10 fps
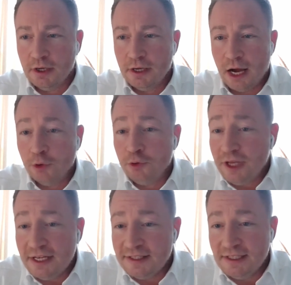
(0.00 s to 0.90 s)
How do
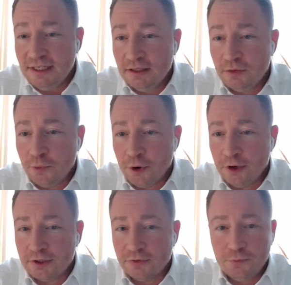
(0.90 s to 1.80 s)
they see the
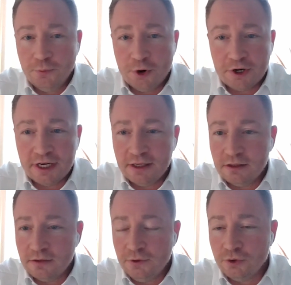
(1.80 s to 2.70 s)
world of working in
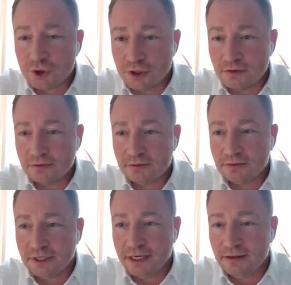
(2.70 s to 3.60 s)
the future?
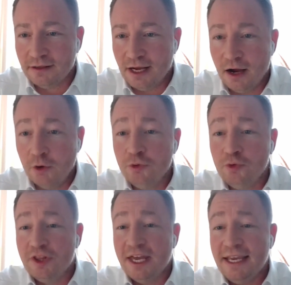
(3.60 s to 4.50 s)
Yeah. How
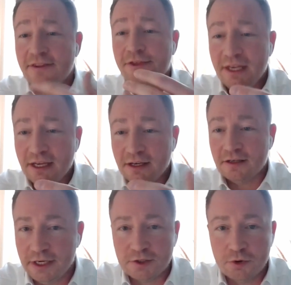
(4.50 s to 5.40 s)
do they think
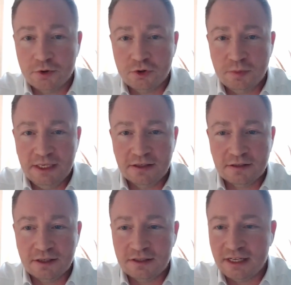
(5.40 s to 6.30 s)
it's going to be
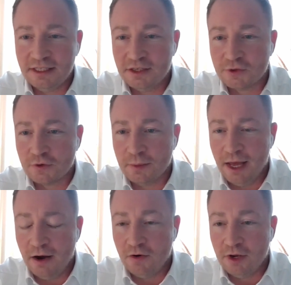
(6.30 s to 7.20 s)
in 10 years from
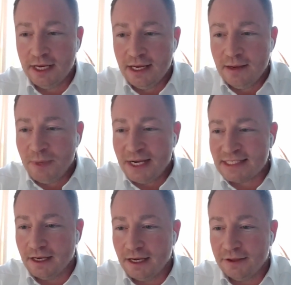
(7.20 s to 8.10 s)
now?
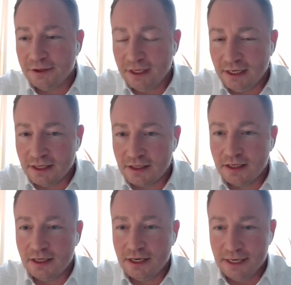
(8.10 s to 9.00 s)
But I think,
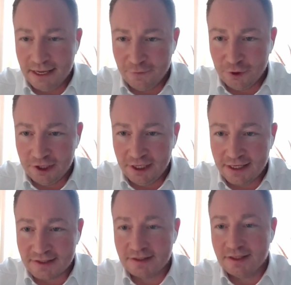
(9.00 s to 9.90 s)

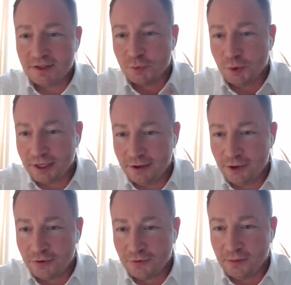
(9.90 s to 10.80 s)
nevertheless, this is what I
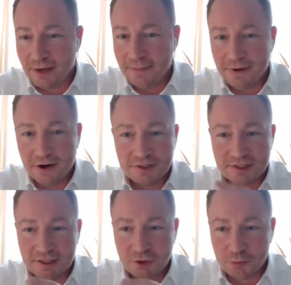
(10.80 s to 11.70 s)
earned from my parents,
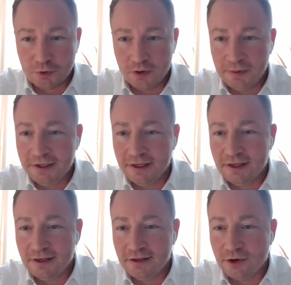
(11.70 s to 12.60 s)
and you probably
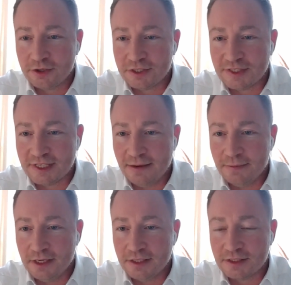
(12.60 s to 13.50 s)
learned the same,
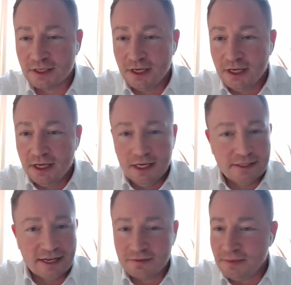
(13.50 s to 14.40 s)
is it
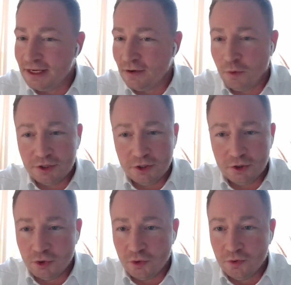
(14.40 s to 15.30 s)
doesn't matter what you
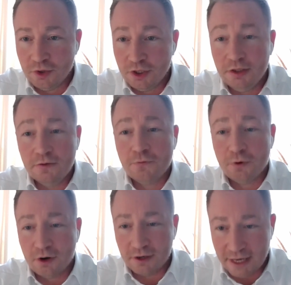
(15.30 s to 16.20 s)
do.
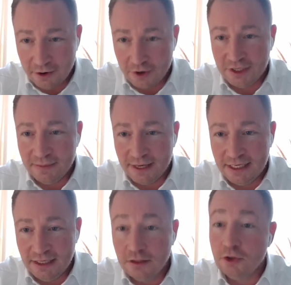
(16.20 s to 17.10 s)
For earning
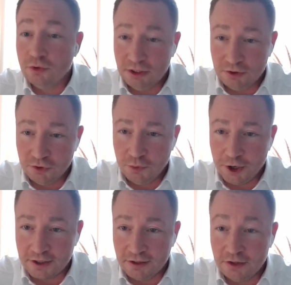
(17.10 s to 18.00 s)
money, you need to
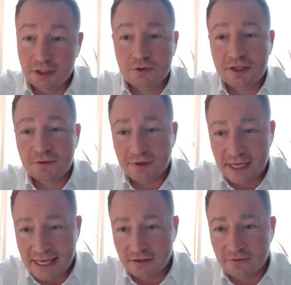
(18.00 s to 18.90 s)
work. You need to give an
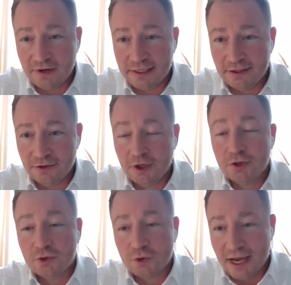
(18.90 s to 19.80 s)
added value
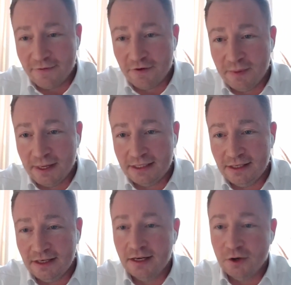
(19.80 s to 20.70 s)
to
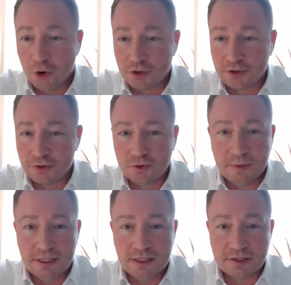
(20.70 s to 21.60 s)
everybody in order to
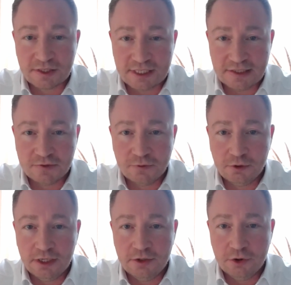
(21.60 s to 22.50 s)
be
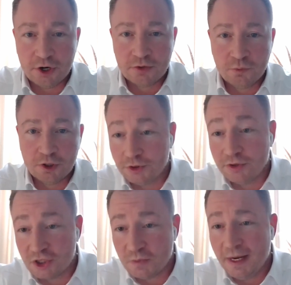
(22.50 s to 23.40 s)
successful and earn what you're
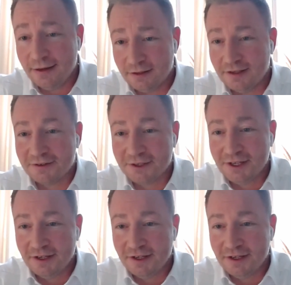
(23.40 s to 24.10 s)
expecting.